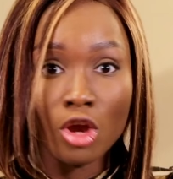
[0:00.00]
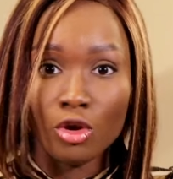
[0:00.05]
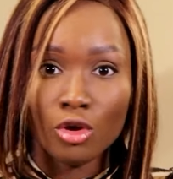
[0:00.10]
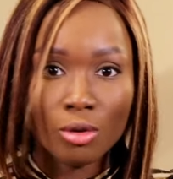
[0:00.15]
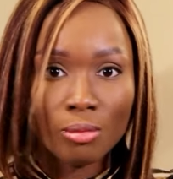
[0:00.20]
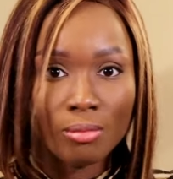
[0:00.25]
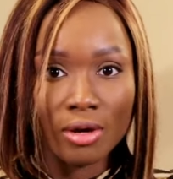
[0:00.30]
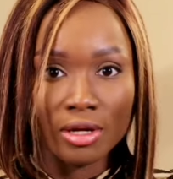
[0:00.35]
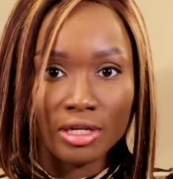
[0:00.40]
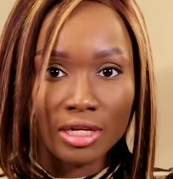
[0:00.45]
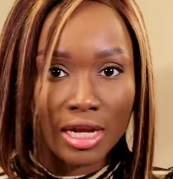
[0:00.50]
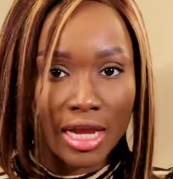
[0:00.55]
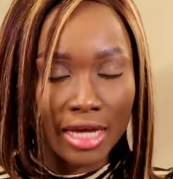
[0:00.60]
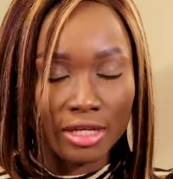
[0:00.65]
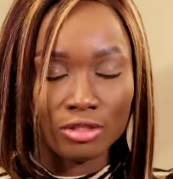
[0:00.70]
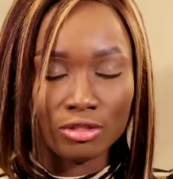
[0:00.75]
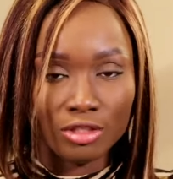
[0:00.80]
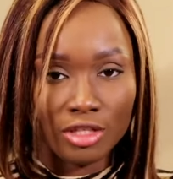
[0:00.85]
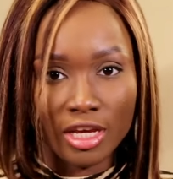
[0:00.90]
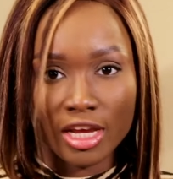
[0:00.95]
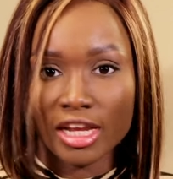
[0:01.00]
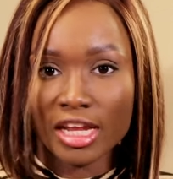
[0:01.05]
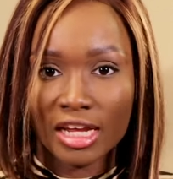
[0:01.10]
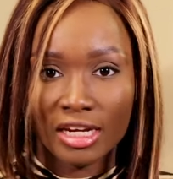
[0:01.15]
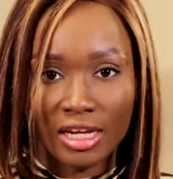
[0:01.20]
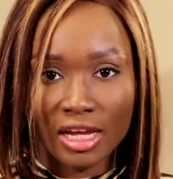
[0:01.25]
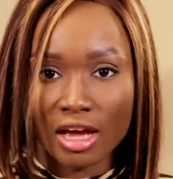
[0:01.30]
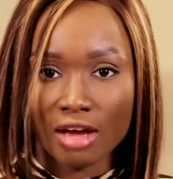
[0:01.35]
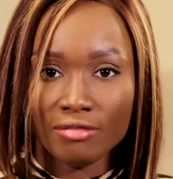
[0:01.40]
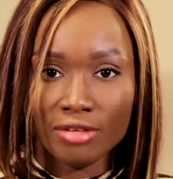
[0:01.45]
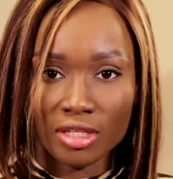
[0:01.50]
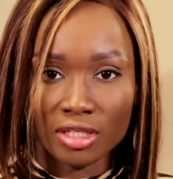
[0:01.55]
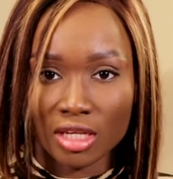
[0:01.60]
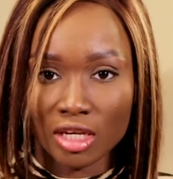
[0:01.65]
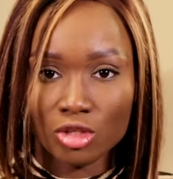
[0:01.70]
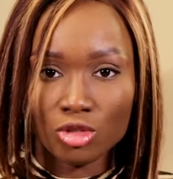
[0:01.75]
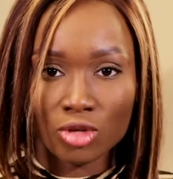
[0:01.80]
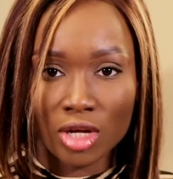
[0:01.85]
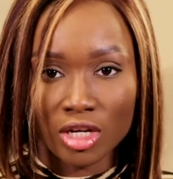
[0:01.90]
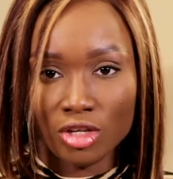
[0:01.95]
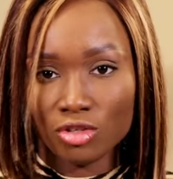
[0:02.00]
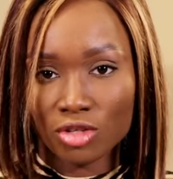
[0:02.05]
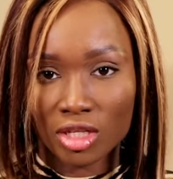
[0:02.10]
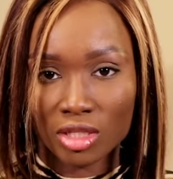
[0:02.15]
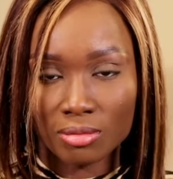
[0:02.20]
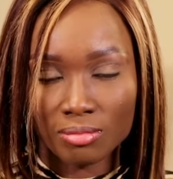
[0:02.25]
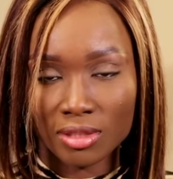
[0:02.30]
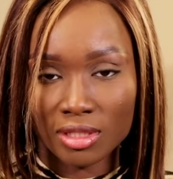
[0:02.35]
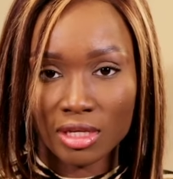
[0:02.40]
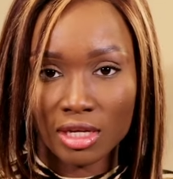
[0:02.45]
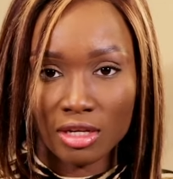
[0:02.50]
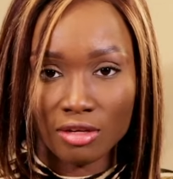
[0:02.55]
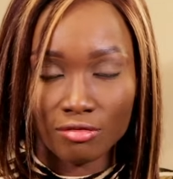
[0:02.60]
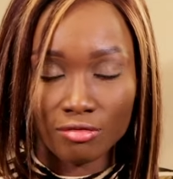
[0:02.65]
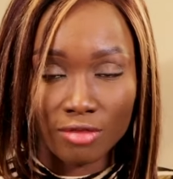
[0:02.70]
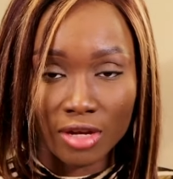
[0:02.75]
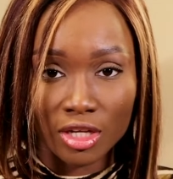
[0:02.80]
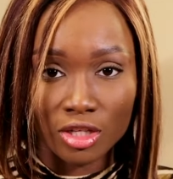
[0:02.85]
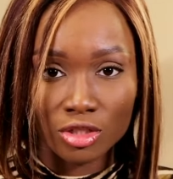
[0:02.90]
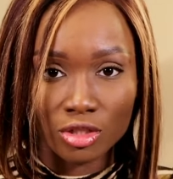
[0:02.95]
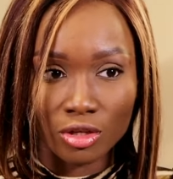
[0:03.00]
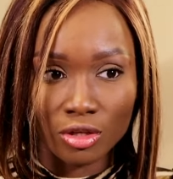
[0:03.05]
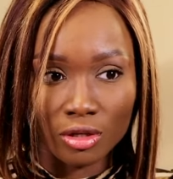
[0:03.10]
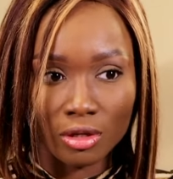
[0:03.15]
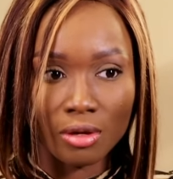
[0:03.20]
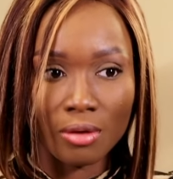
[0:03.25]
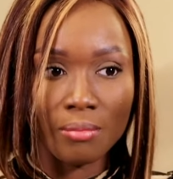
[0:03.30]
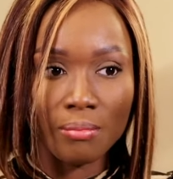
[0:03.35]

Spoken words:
Nobody likes to hear that they have a sexually transmitted infection,